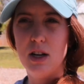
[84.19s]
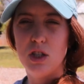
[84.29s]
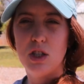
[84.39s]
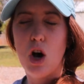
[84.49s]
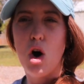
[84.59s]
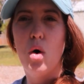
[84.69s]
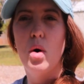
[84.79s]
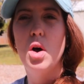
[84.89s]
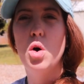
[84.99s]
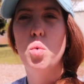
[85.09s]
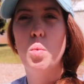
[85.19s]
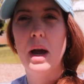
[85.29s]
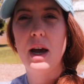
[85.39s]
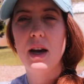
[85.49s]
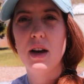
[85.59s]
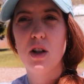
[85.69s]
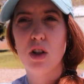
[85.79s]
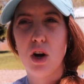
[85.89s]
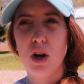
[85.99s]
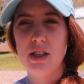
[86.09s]
And so we
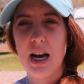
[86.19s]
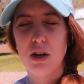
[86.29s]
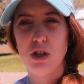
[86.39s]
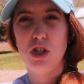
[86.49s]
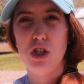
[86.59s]
learned how to